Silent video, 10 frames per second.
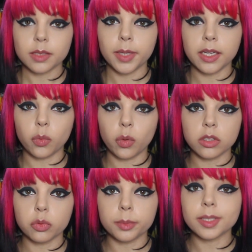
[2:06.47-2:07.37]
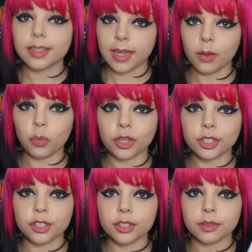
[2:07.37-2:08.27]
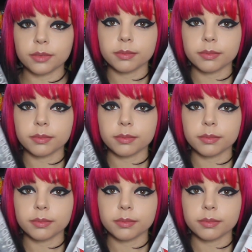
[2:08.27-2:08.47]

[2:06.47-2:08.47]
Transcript: to be in a Wonder Woman sandwich.